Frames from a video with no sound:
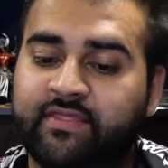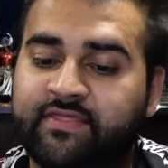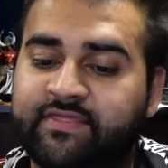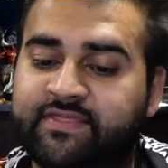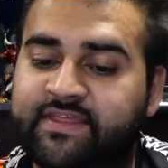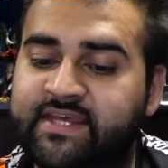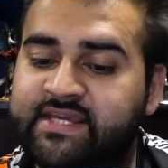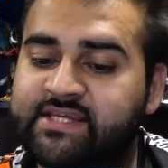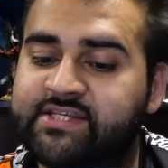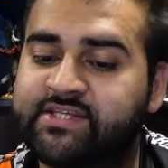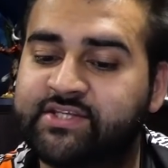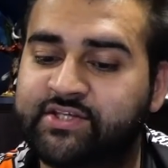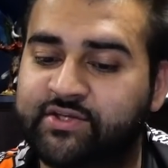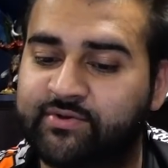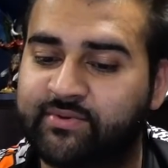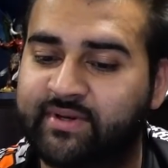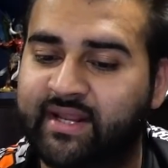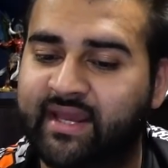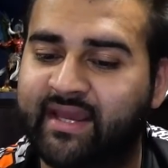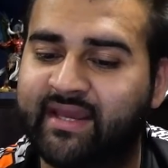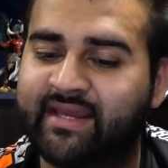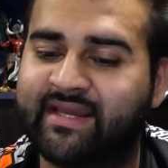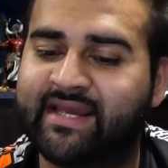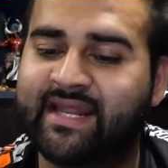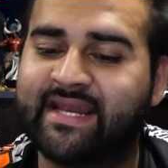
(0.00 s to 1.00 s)
This
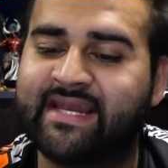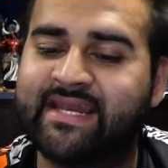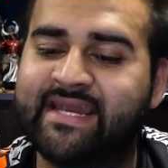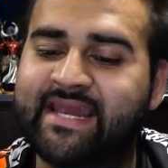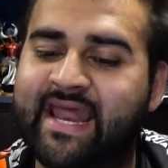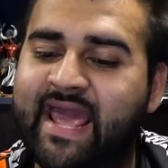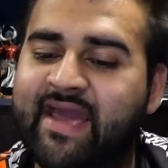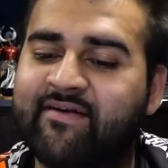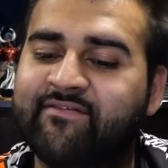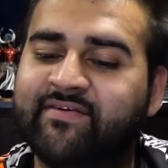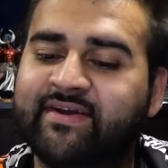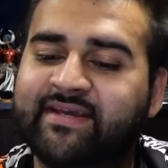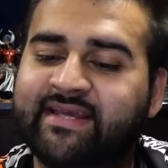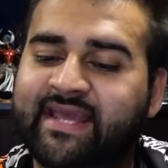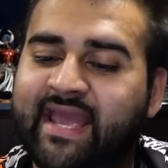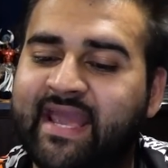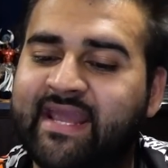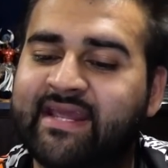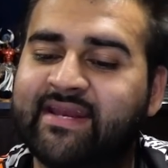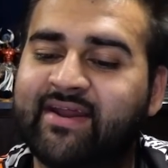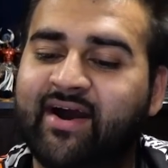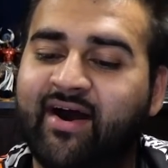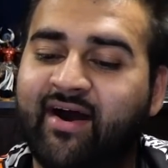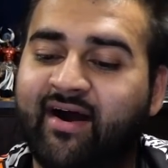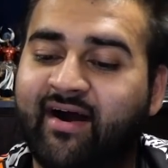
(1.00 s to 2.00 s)
unit can never
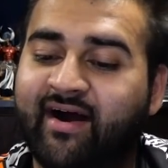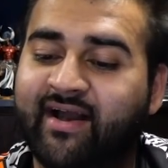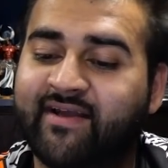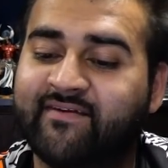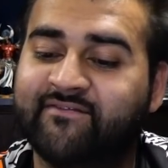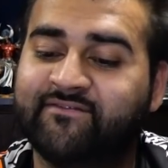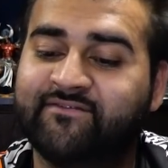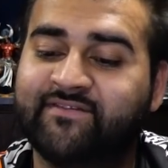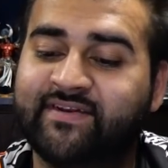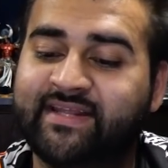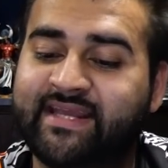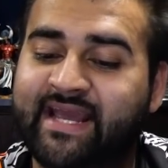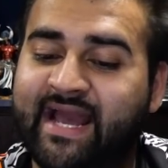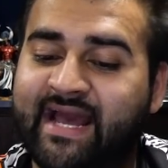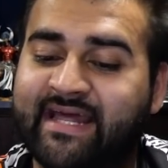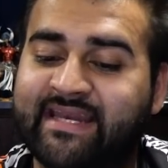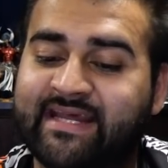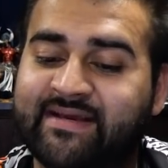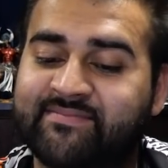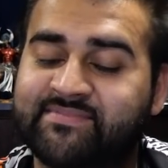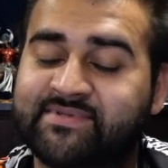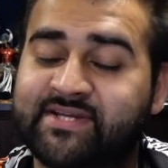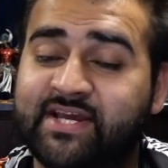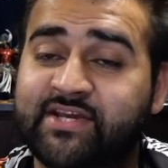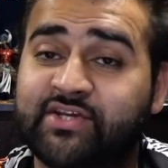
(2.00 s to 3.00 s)
gain a Hive Fleet
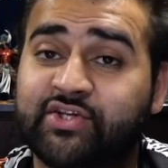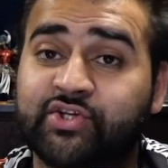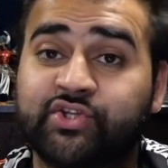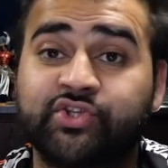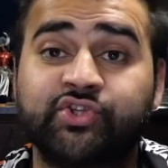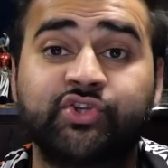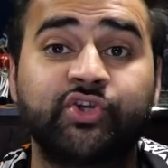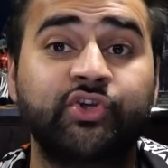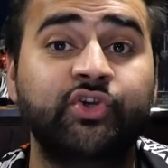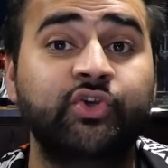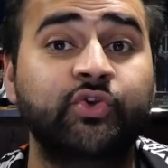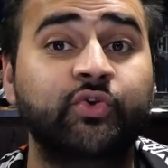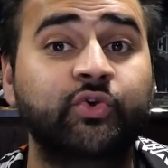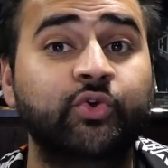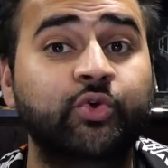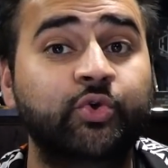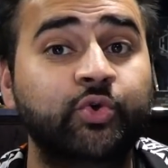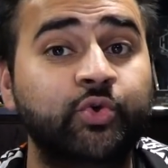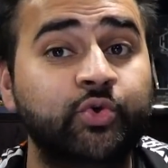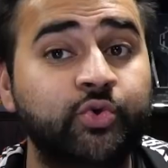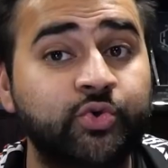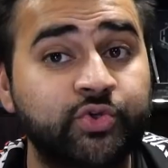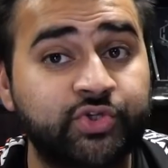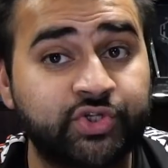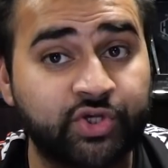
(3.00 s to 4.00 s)
adaptation, so you
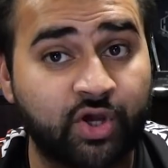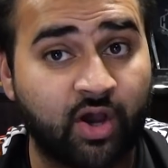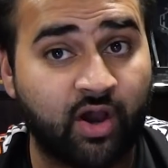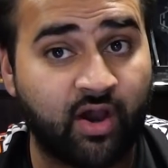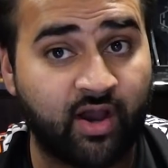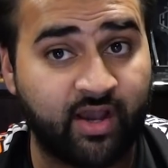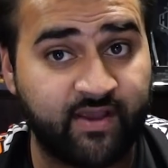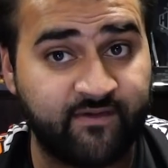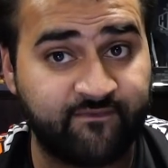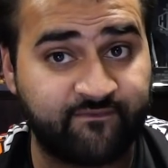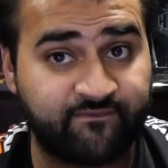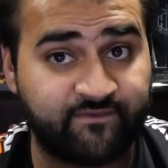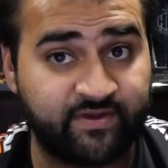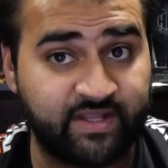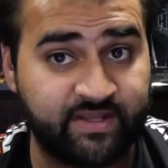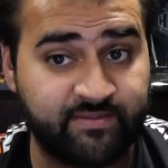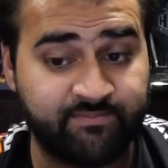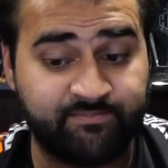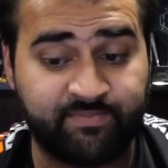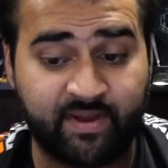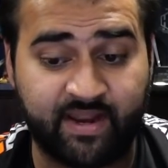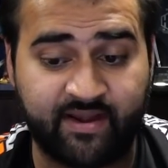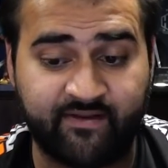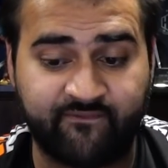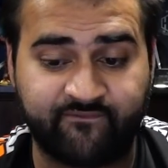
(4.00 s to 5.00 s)
lose your Hive
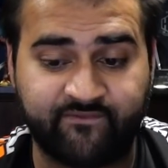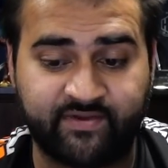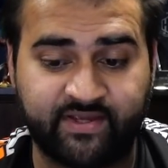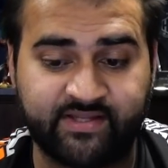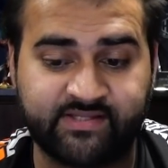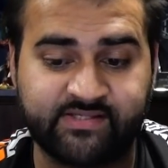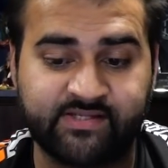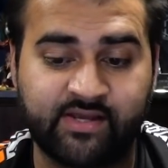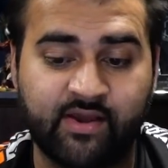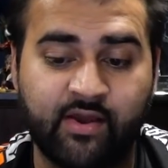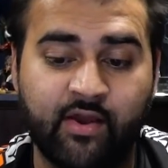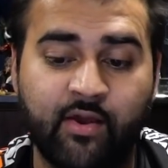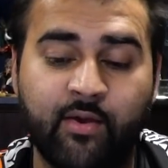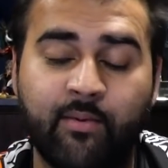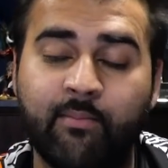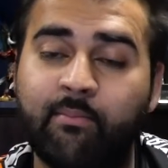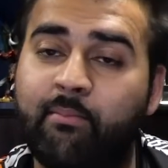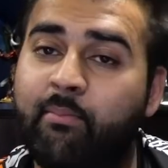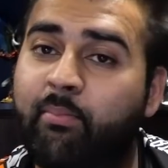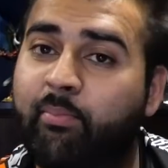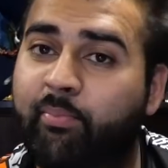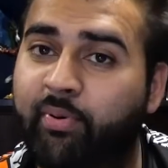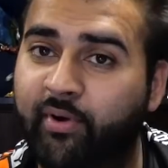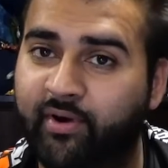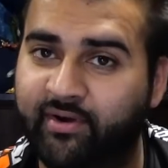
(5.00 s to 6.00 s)
Fleet benefit.
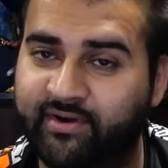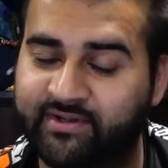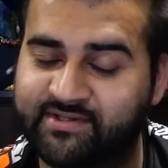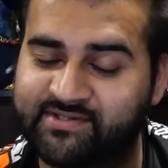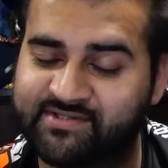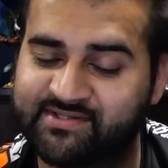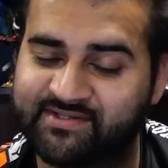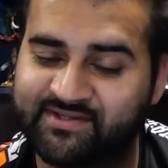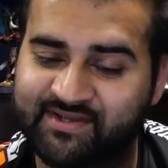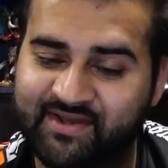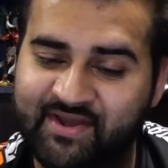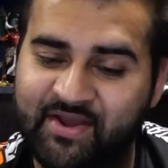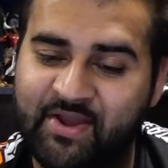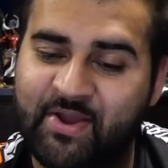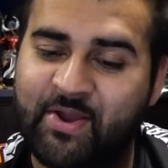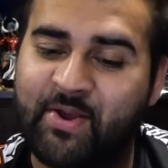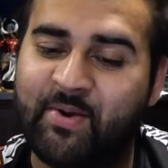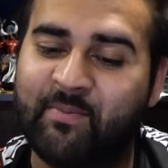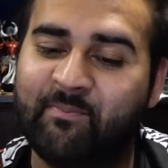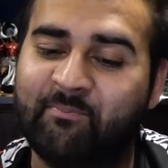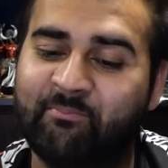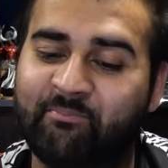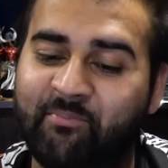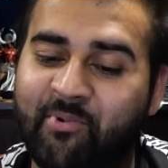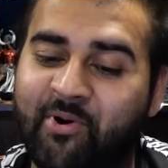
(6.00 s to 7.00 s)
But
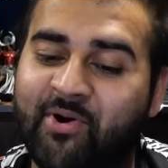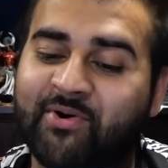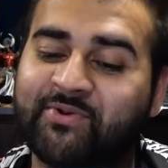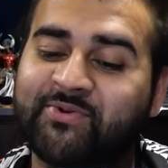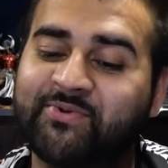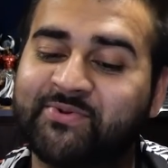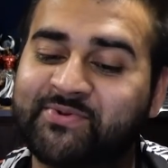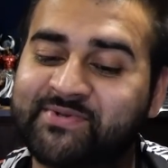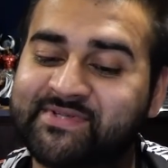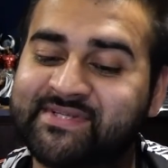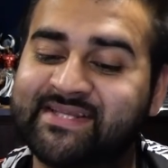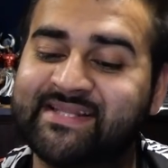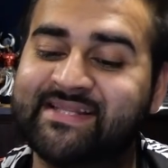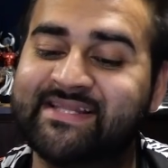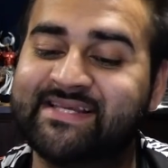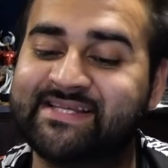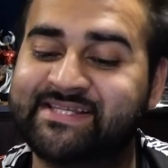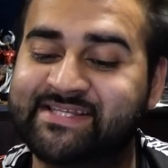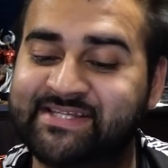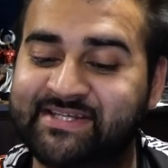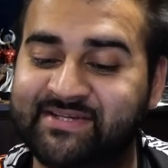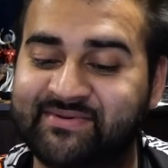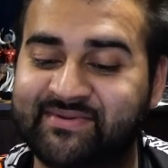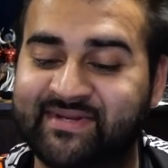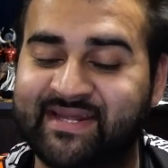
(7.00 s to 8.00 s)
models in
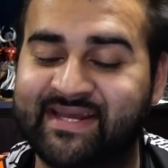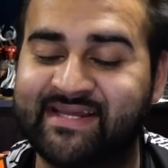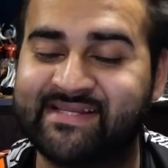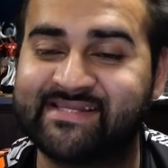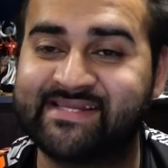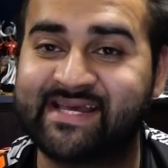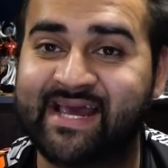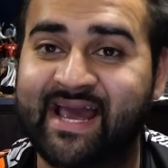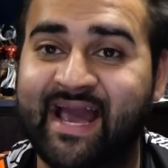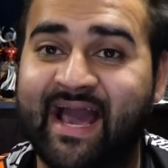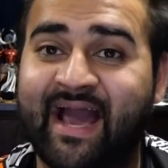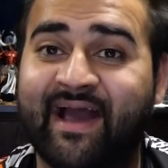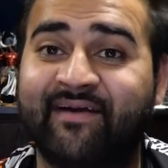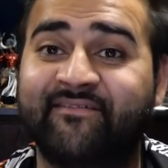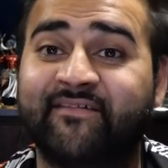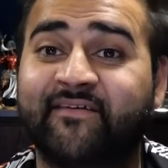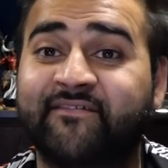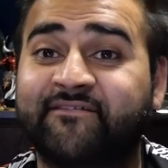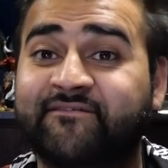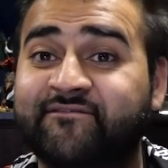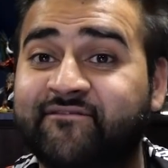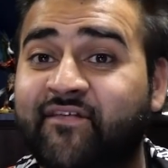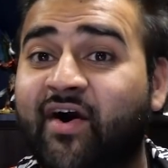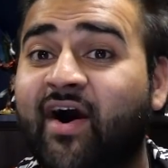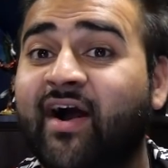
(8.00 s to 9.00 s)
this unit have
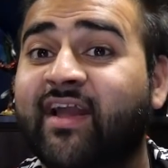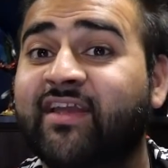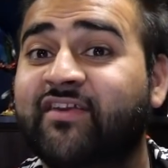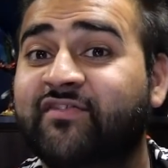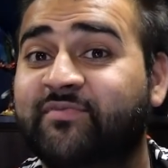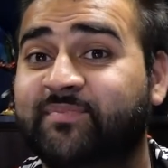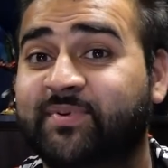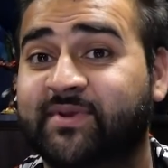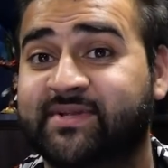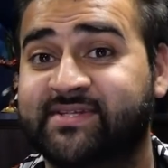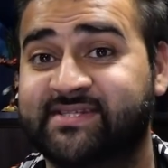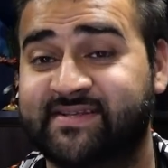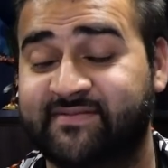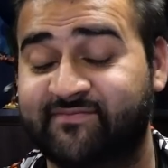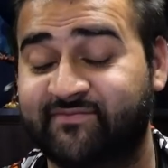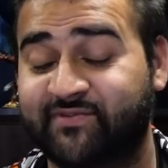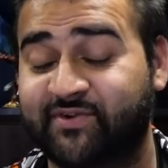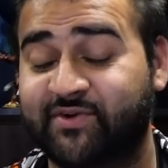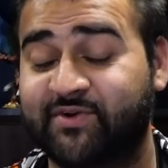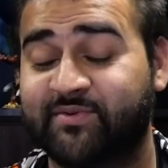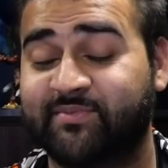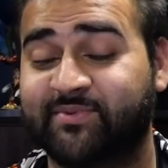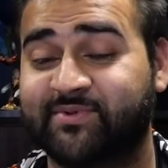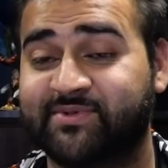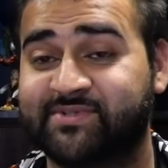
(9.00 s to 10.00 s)
a 5+
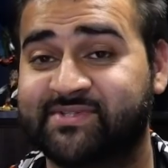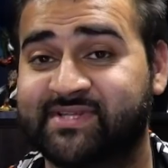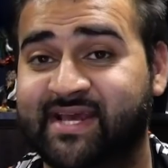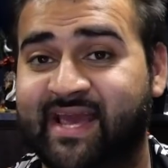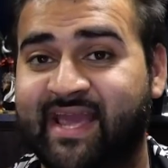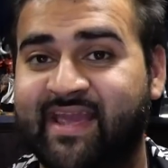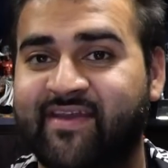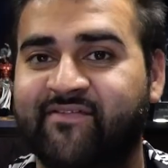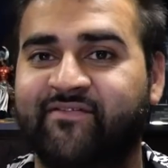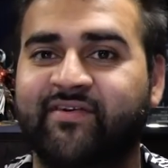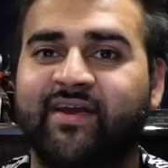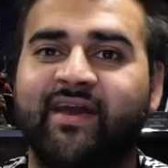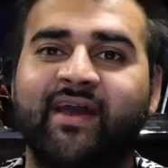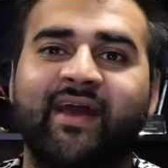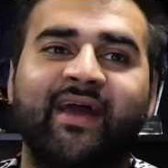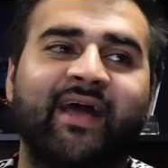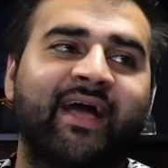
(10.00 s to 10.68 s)
invulnerable save.